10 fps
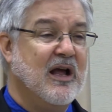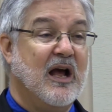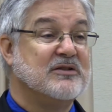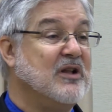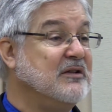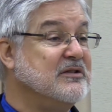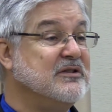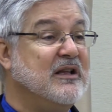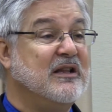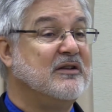That's not to
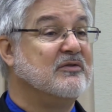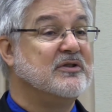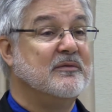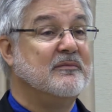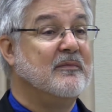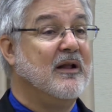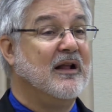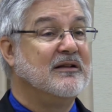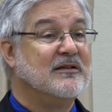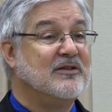say that there's some
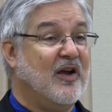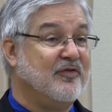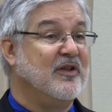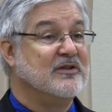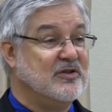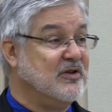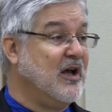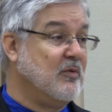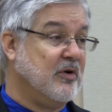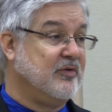tough things that you got
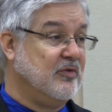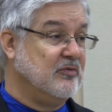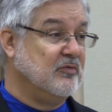to work through.